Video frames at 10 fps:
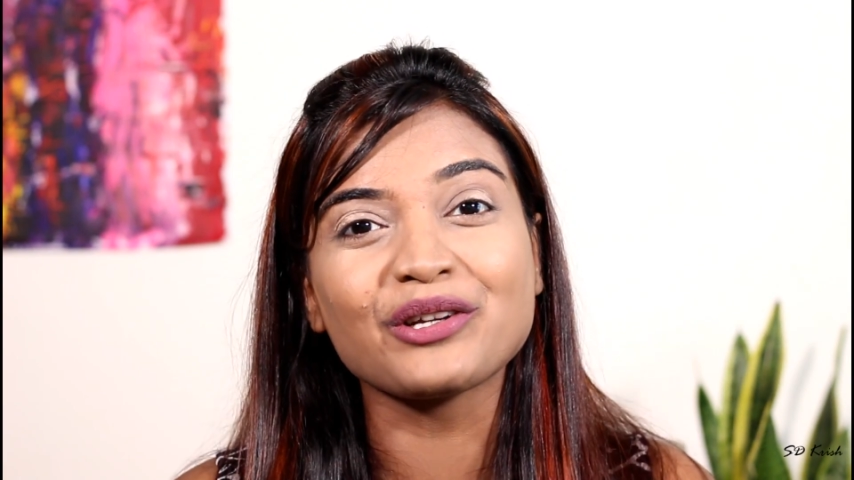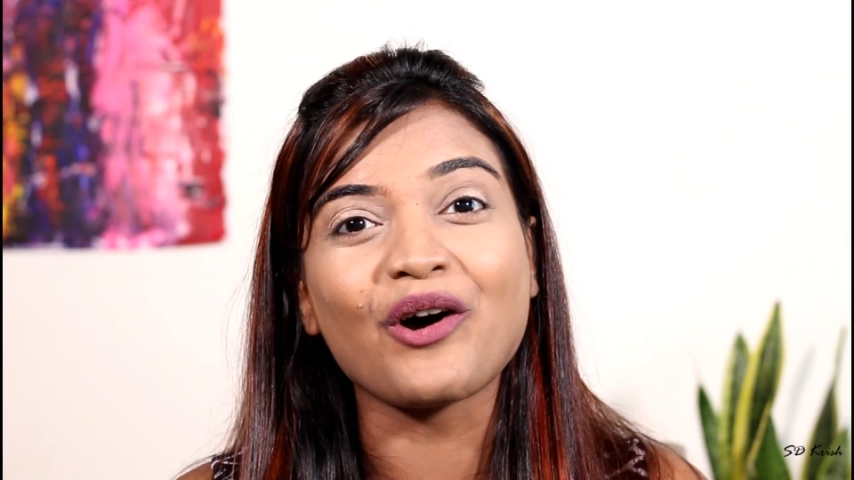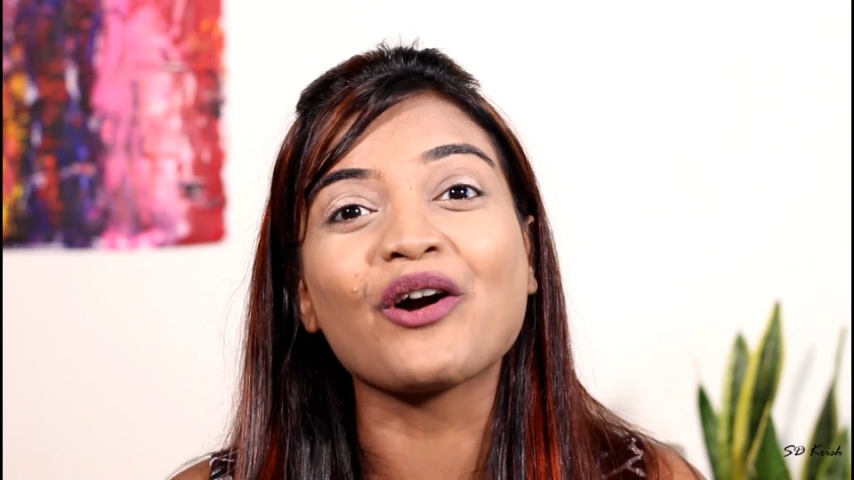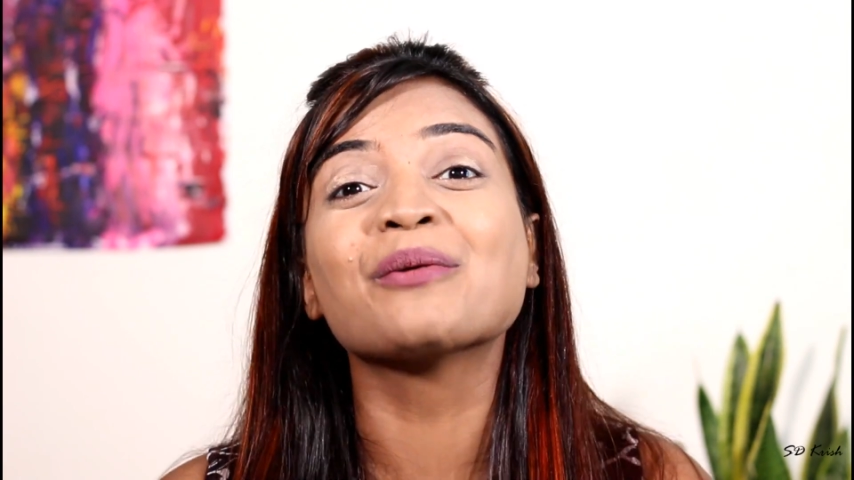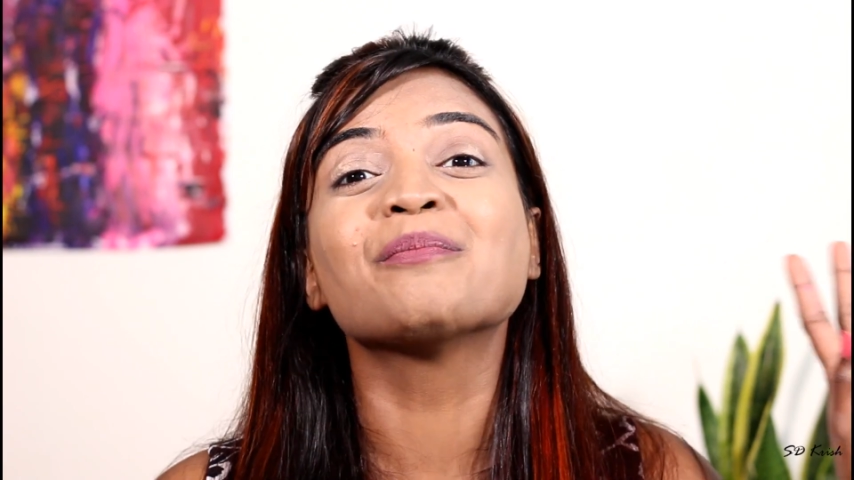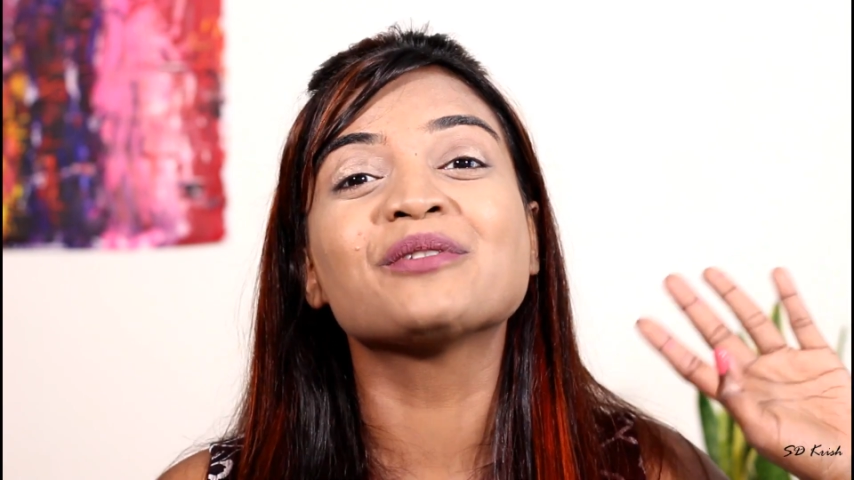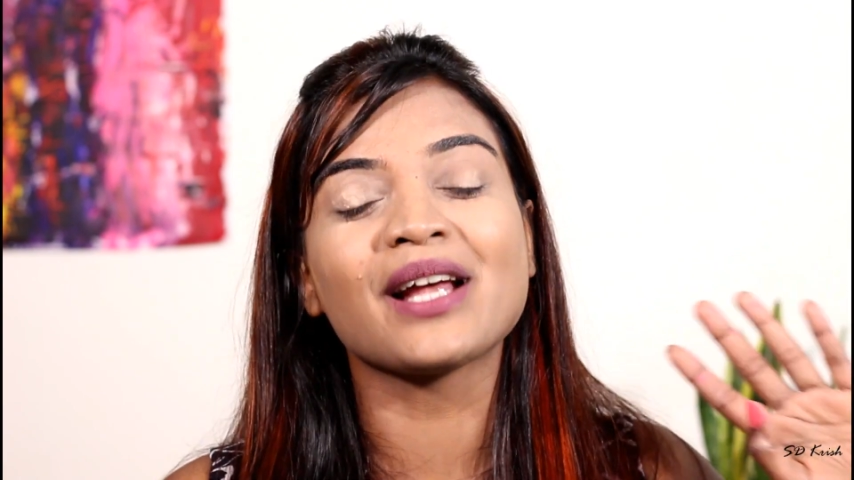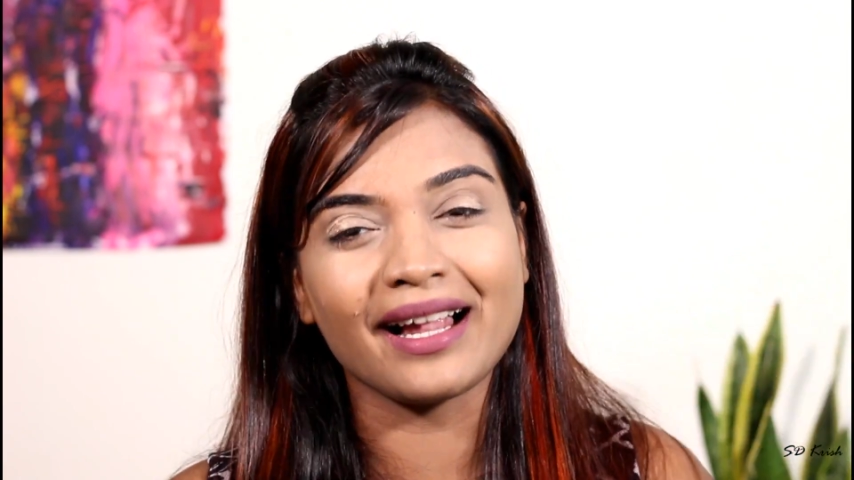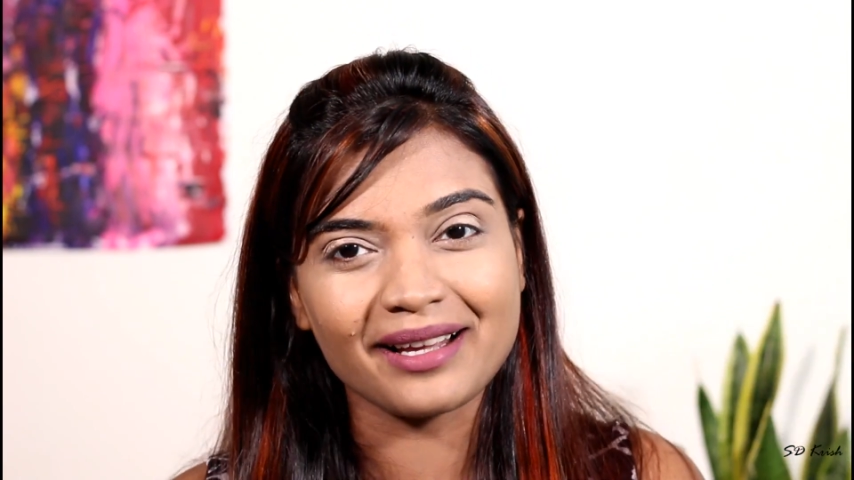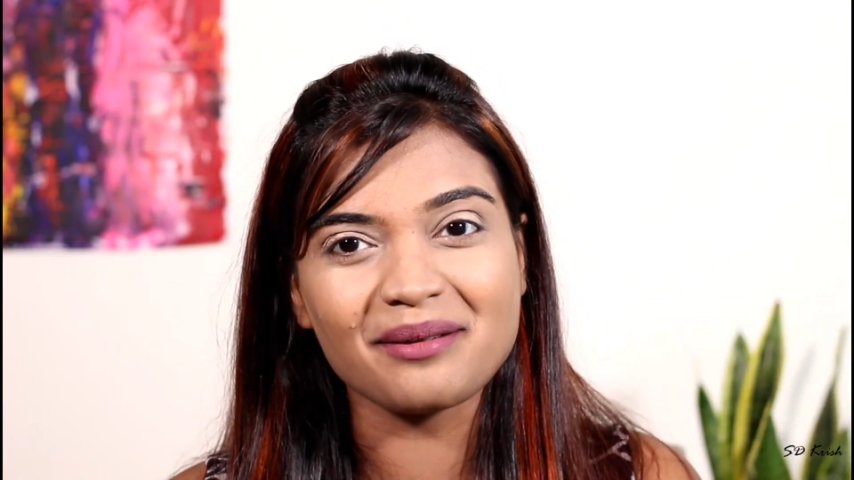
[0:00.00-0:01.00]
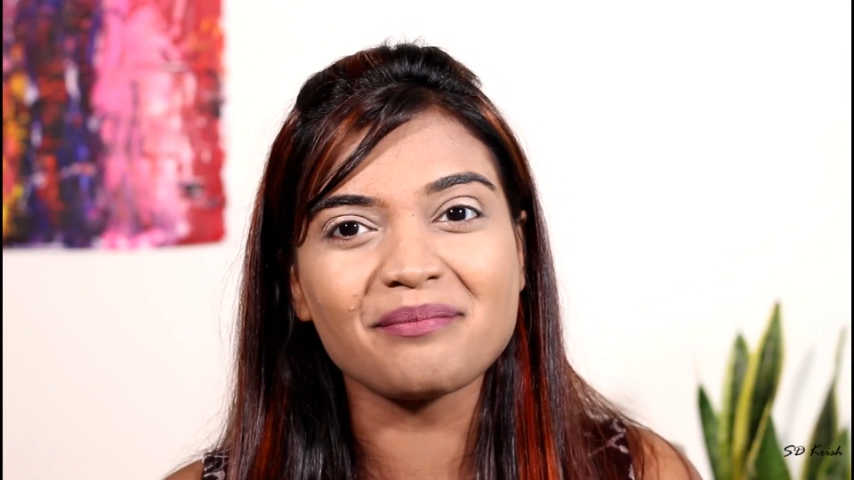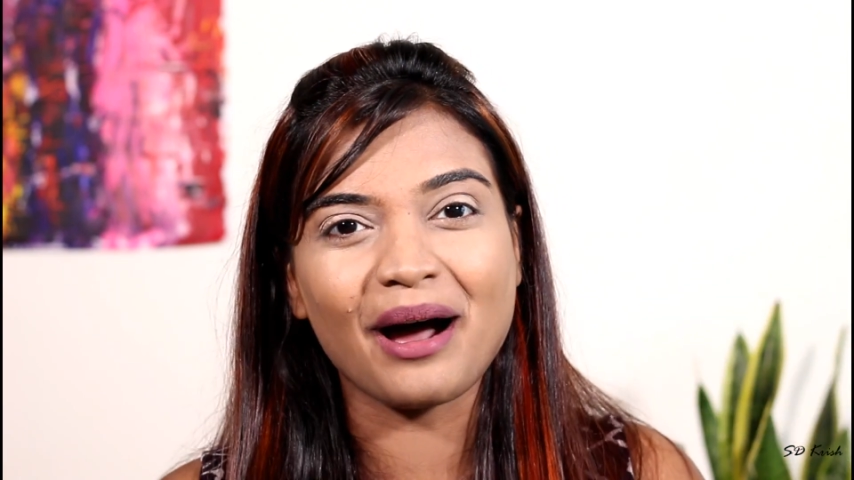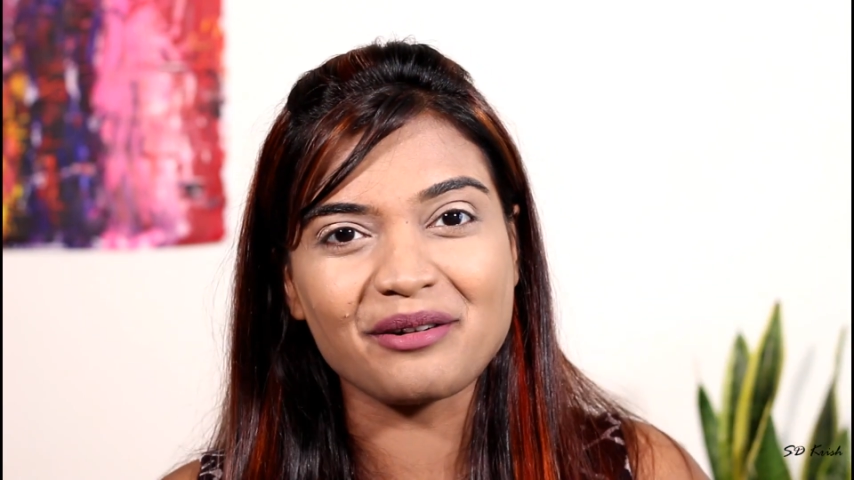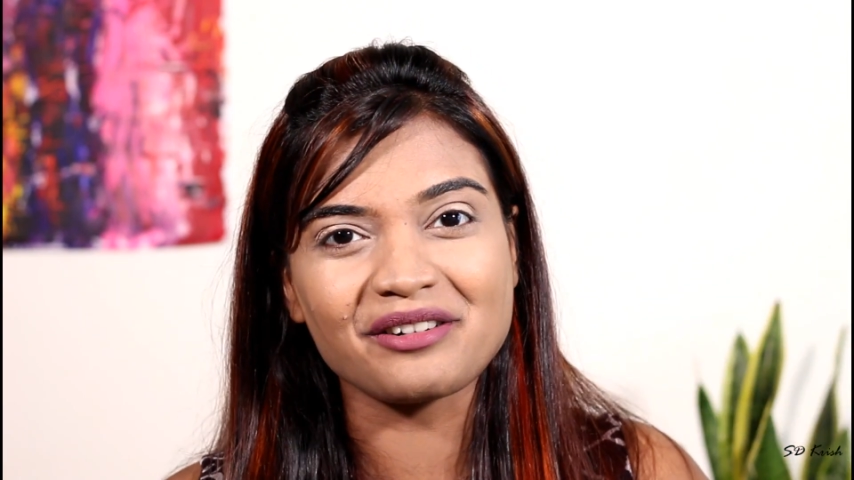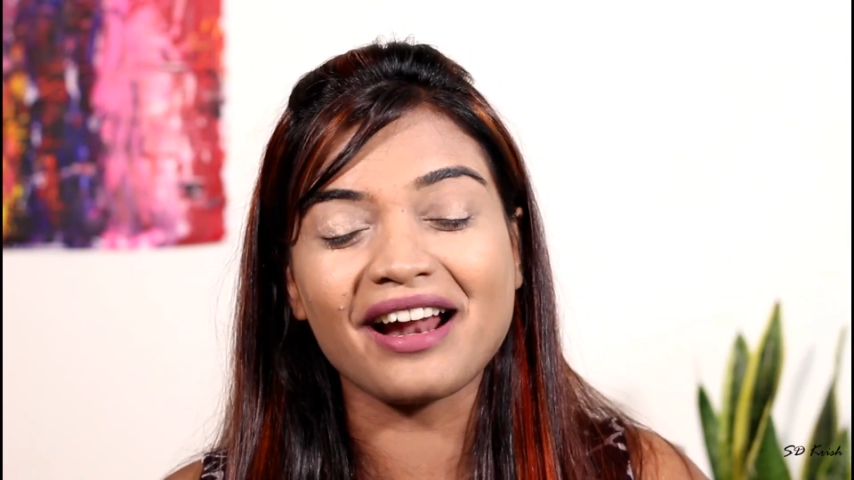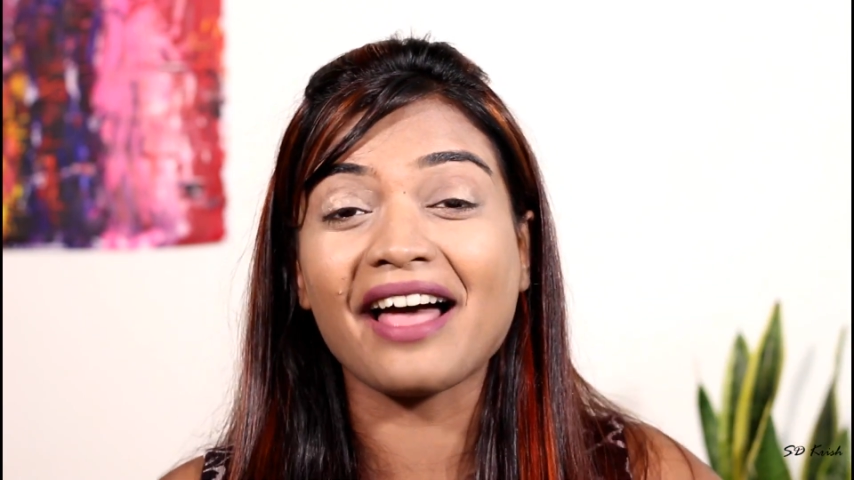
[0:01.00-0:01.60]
your talcum powder,